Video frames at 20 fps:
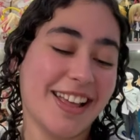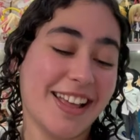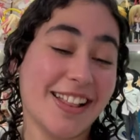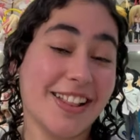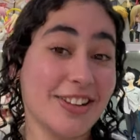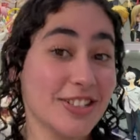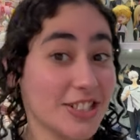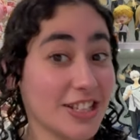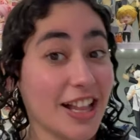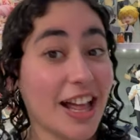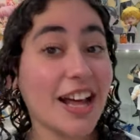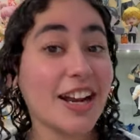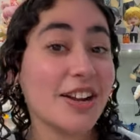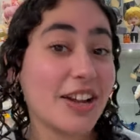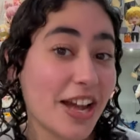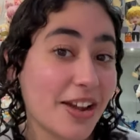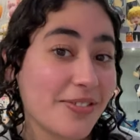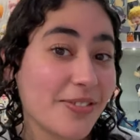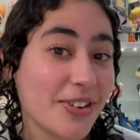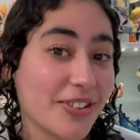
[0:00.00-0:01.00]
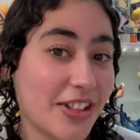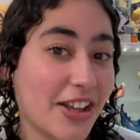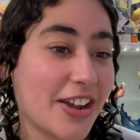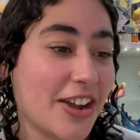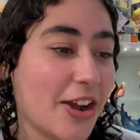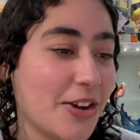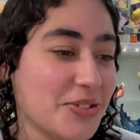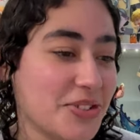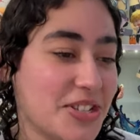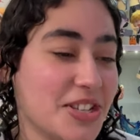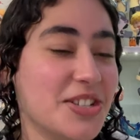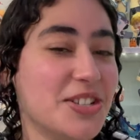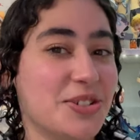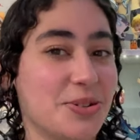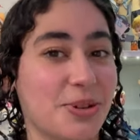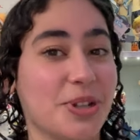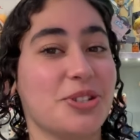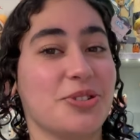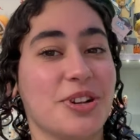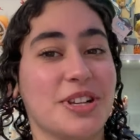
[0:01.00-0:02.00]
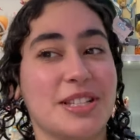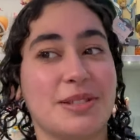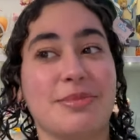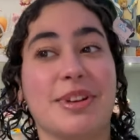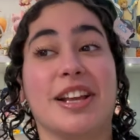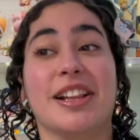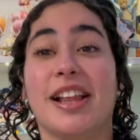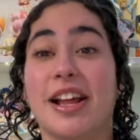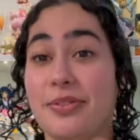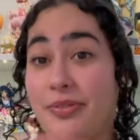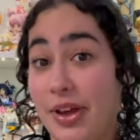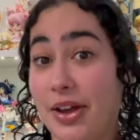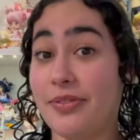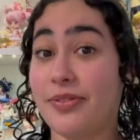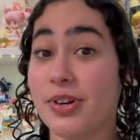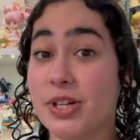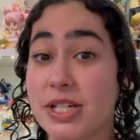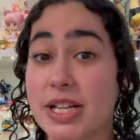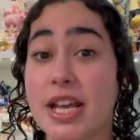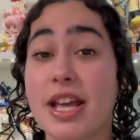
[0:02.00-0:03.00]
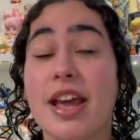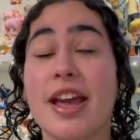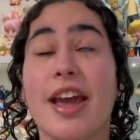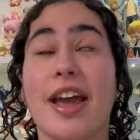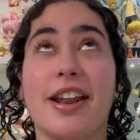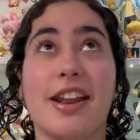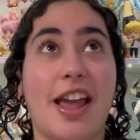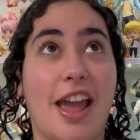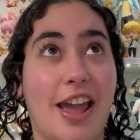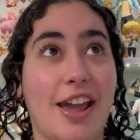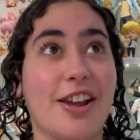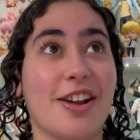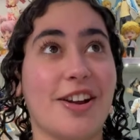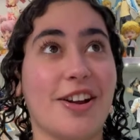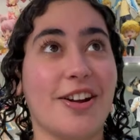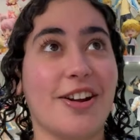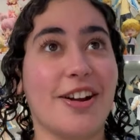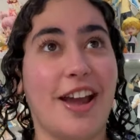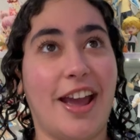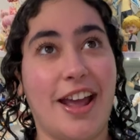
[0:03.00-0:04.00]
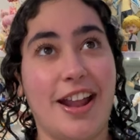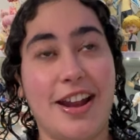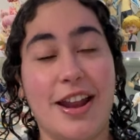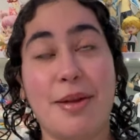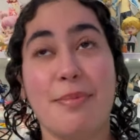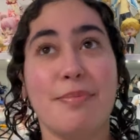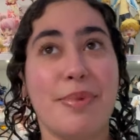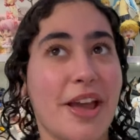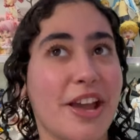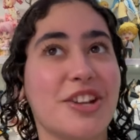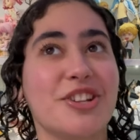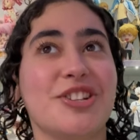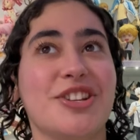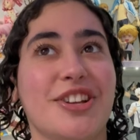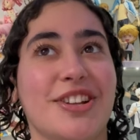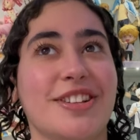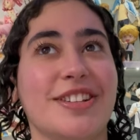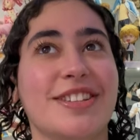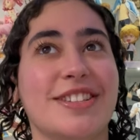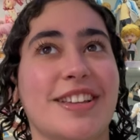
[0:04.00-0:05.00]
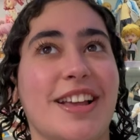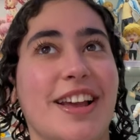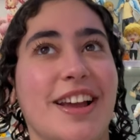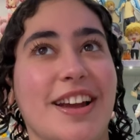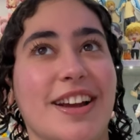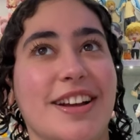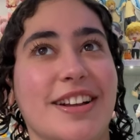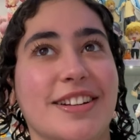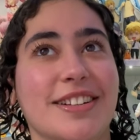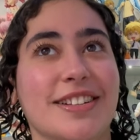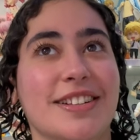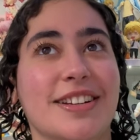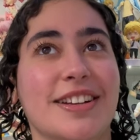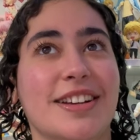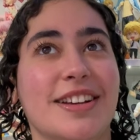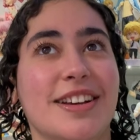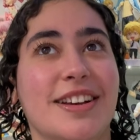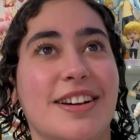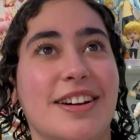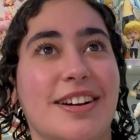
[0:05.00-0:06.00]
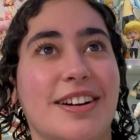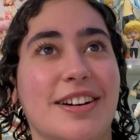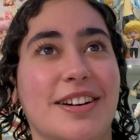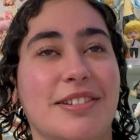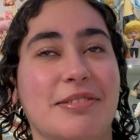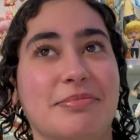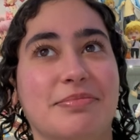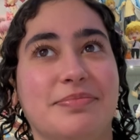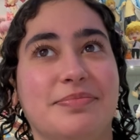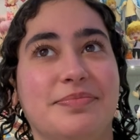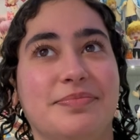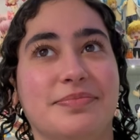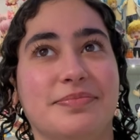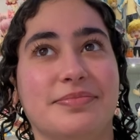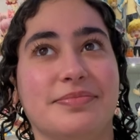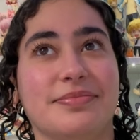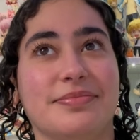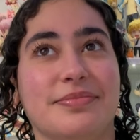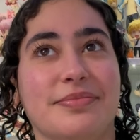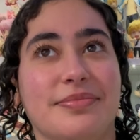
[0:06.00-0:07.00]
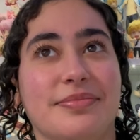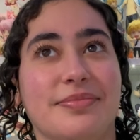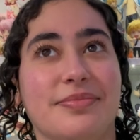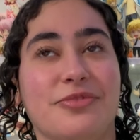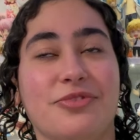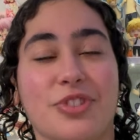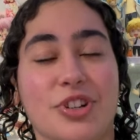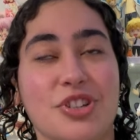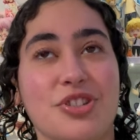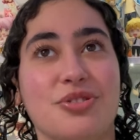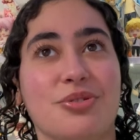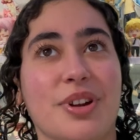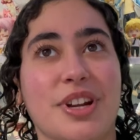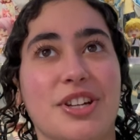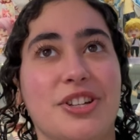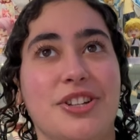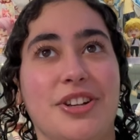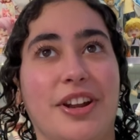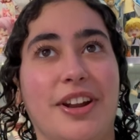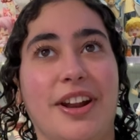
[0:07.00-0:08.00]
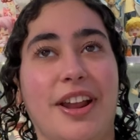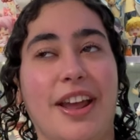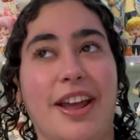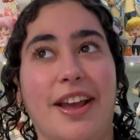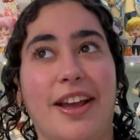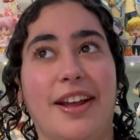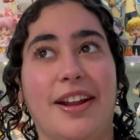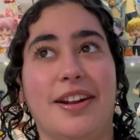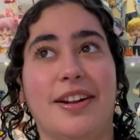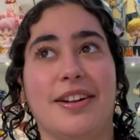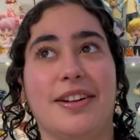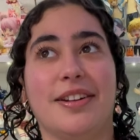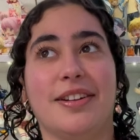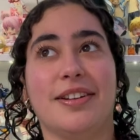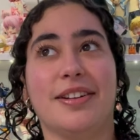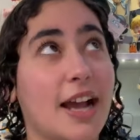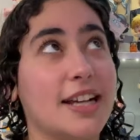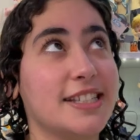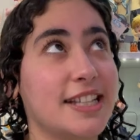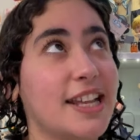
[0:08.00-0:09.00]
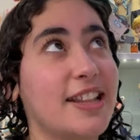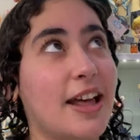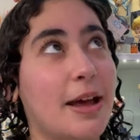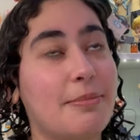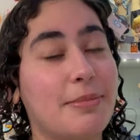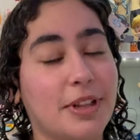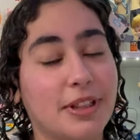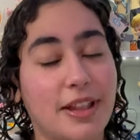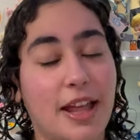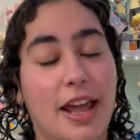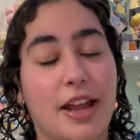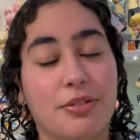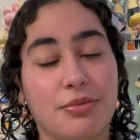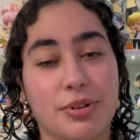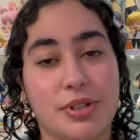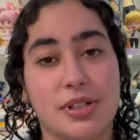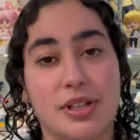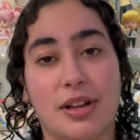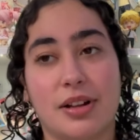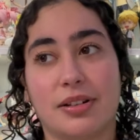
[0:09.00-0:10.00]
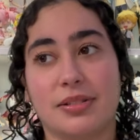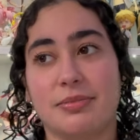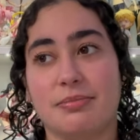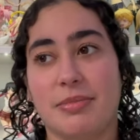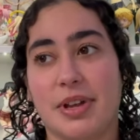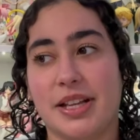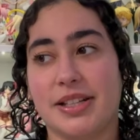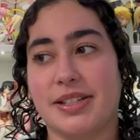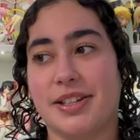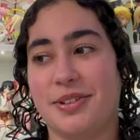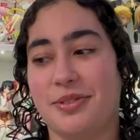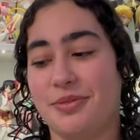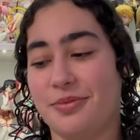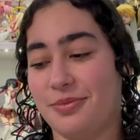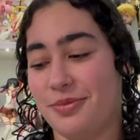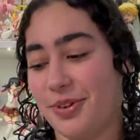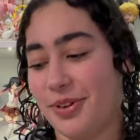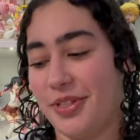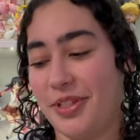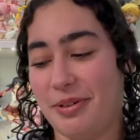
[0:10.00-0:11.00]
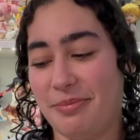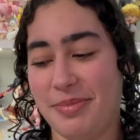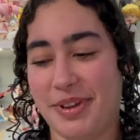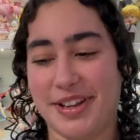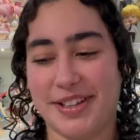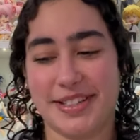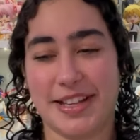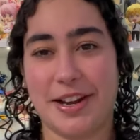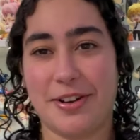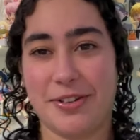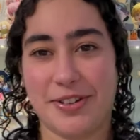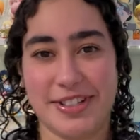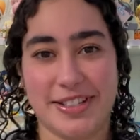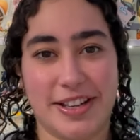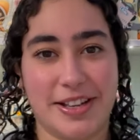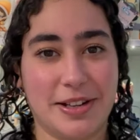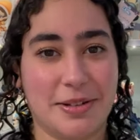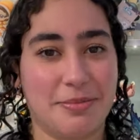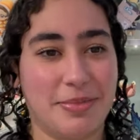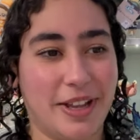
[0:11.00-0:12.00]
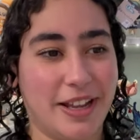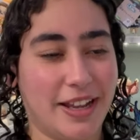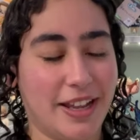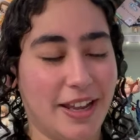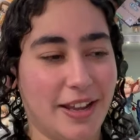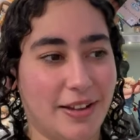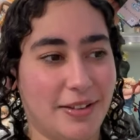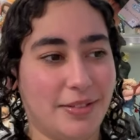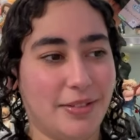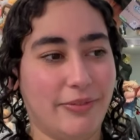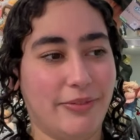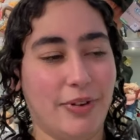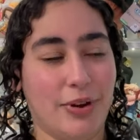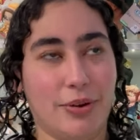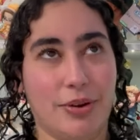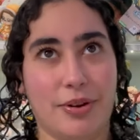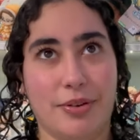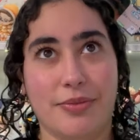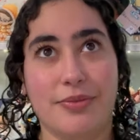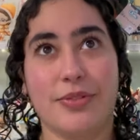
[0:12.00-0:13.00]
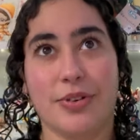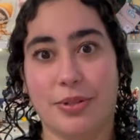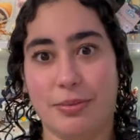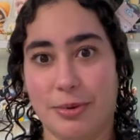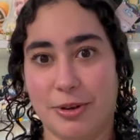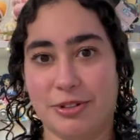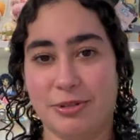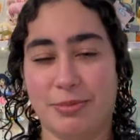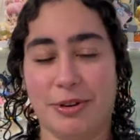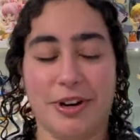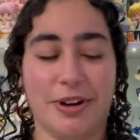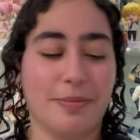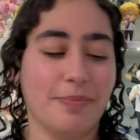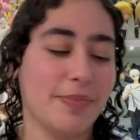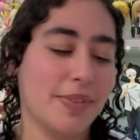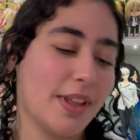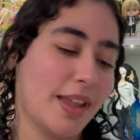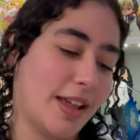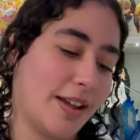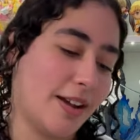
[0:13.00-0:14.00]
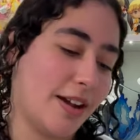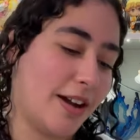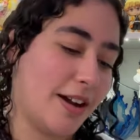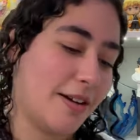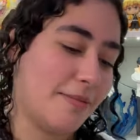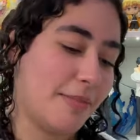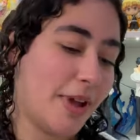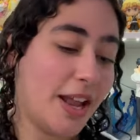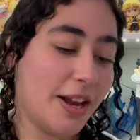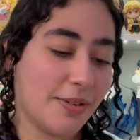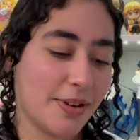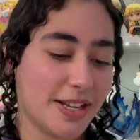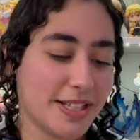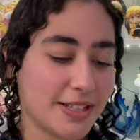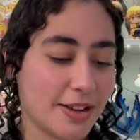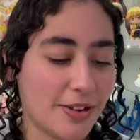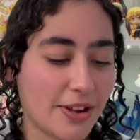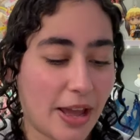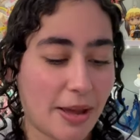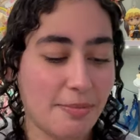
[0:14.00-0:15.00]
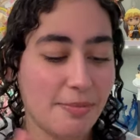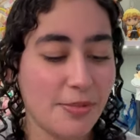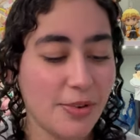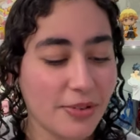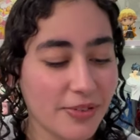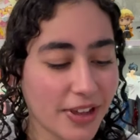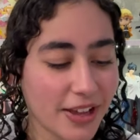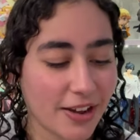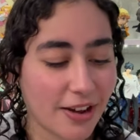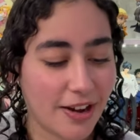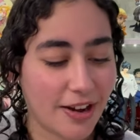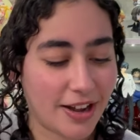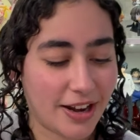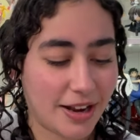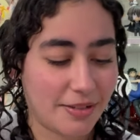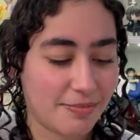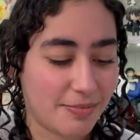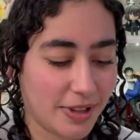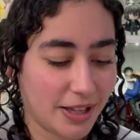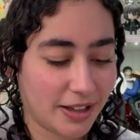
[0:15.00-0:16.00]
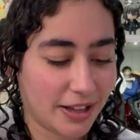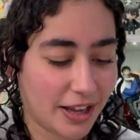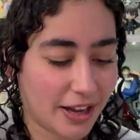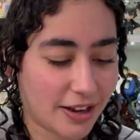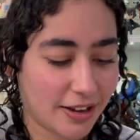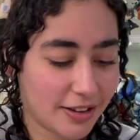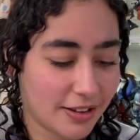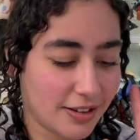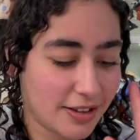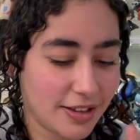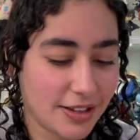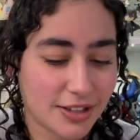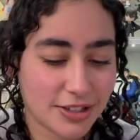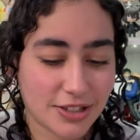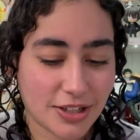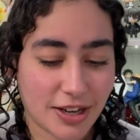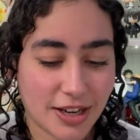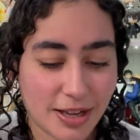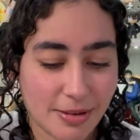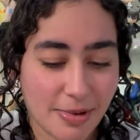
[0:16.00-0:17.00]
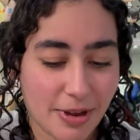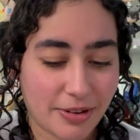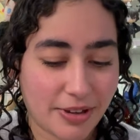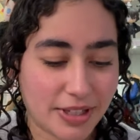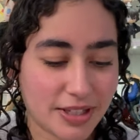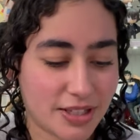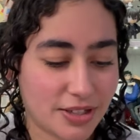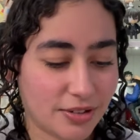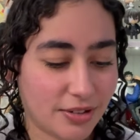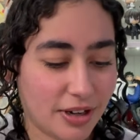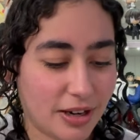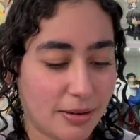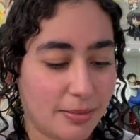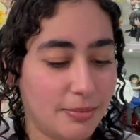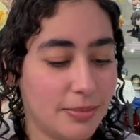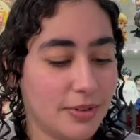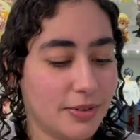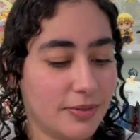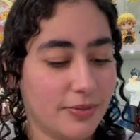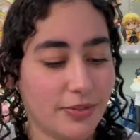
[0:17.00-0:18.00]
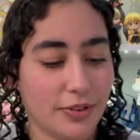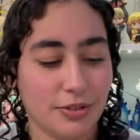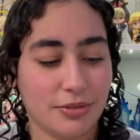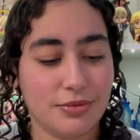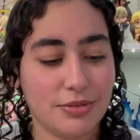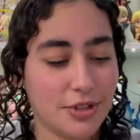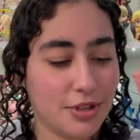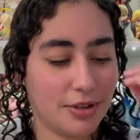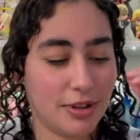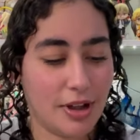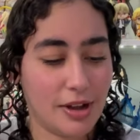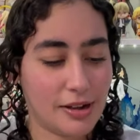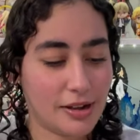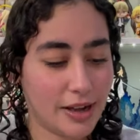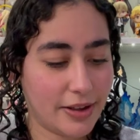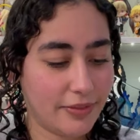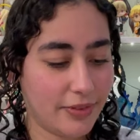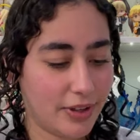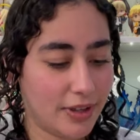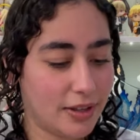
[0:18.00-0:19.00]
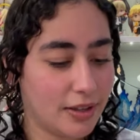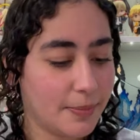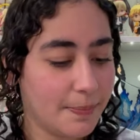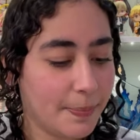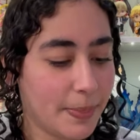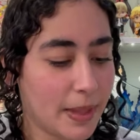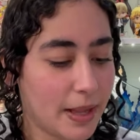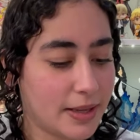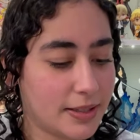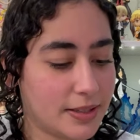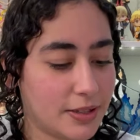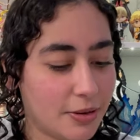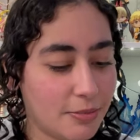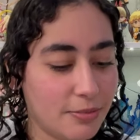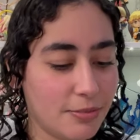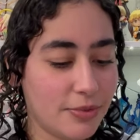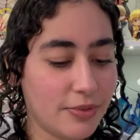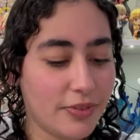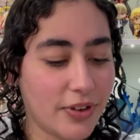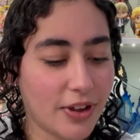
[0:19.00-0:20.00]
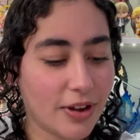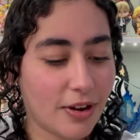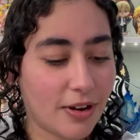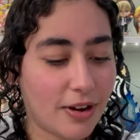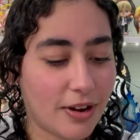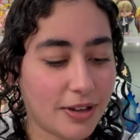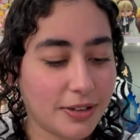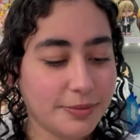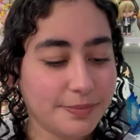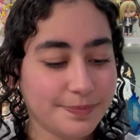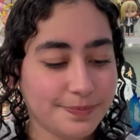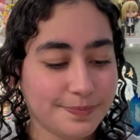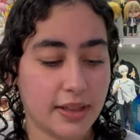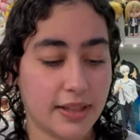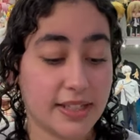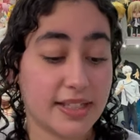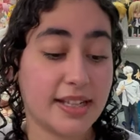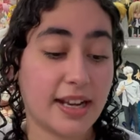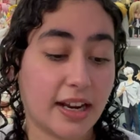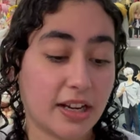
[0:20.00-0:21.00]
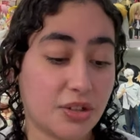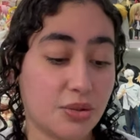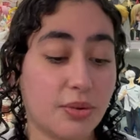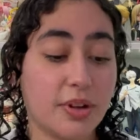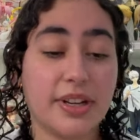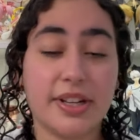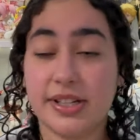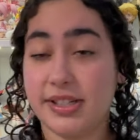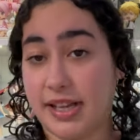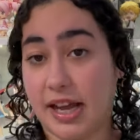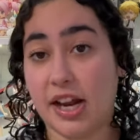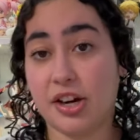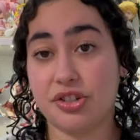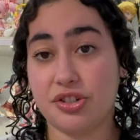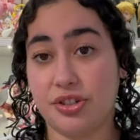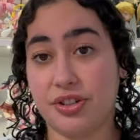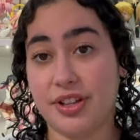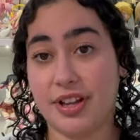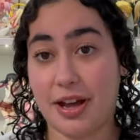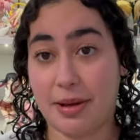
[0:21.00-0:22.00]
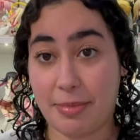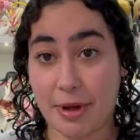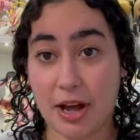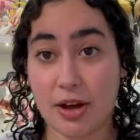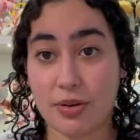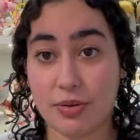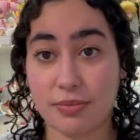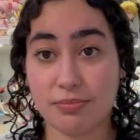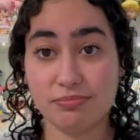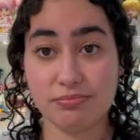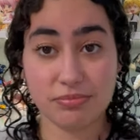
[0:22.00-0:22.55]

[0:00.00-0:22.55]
there's a lot of effort that goes into it, trust me, a lot of effort and anger and impatience and um frustration, and I say that, but the end result makes it worth it because I always end up liking the photo for the most part. Um anyways, okay, moving on. I've been like talking about Instagram for too long, I feel. So moving on, this next one is actually about